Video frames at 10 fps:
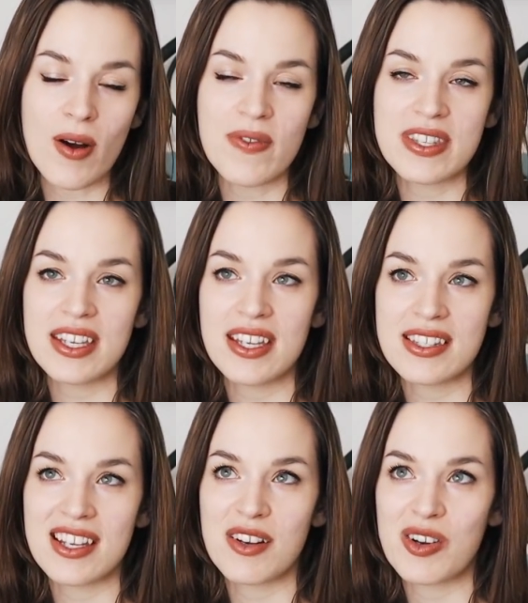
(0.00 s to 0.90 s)
Obviously he
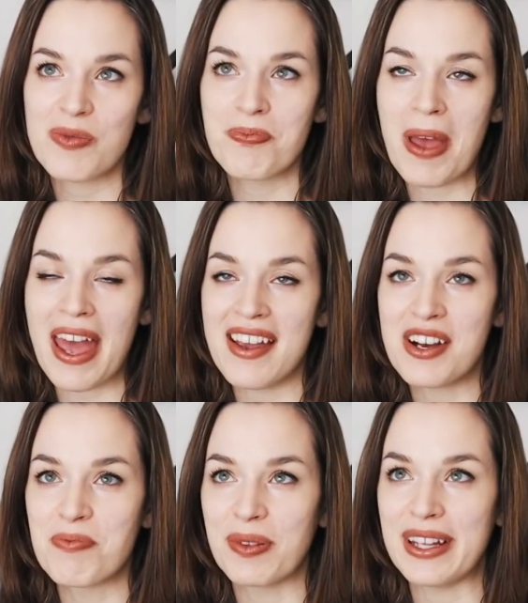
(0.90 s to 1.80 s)
doesn't pay
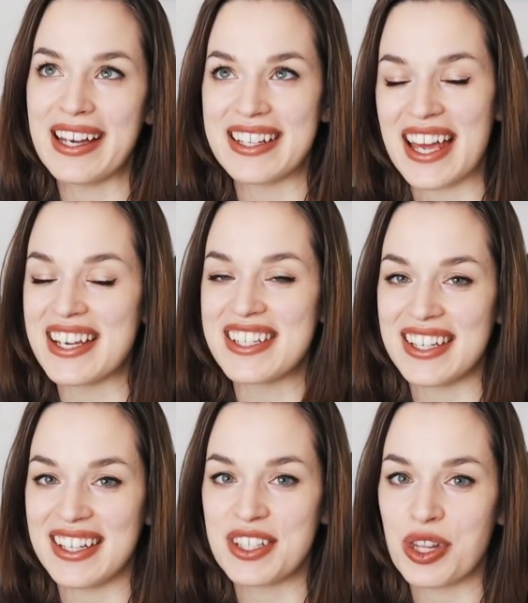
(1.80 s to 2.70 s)
complete
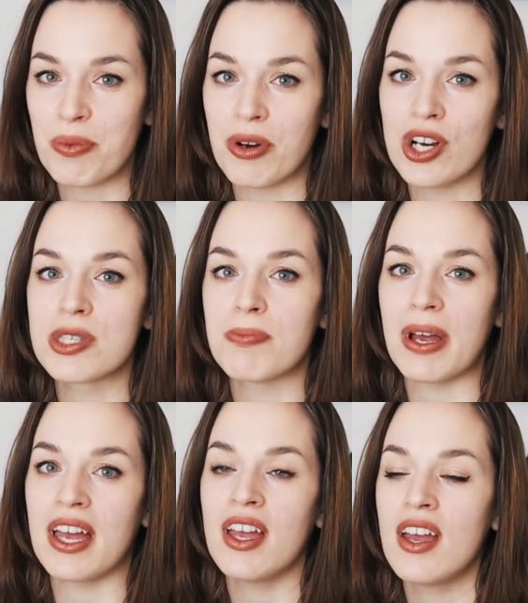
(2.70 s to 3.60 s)
attention to the books,
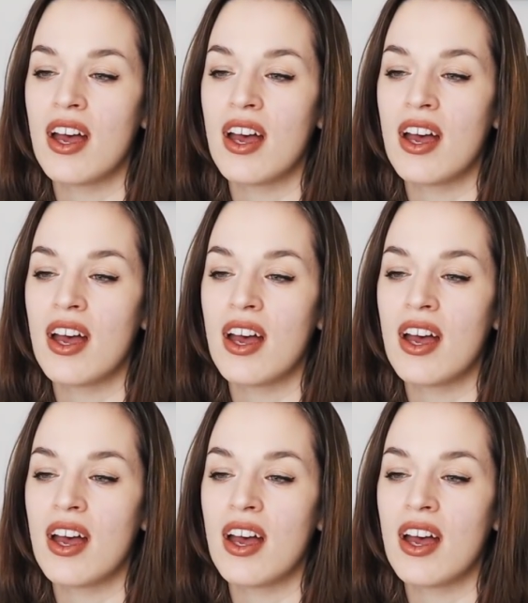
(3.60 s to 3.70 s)
but